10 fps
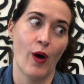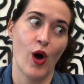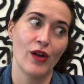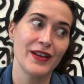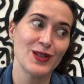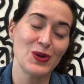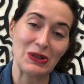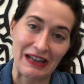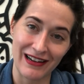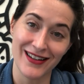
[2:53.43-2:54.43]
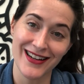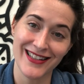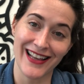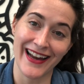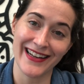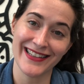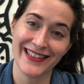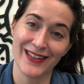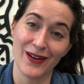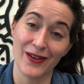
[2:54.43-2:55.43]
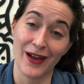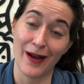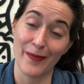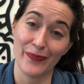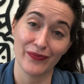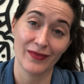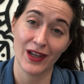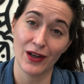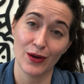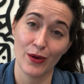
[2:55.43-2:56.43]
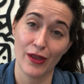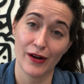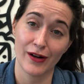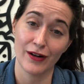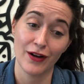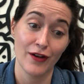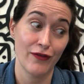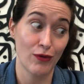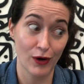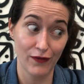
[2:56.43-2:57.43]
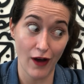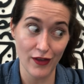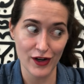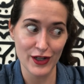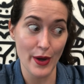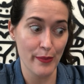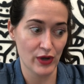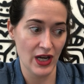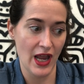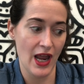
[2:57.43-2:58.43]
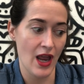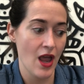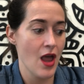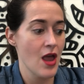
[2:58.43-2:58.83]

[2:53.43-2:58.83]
All these old heritage sites, their forefathers bringing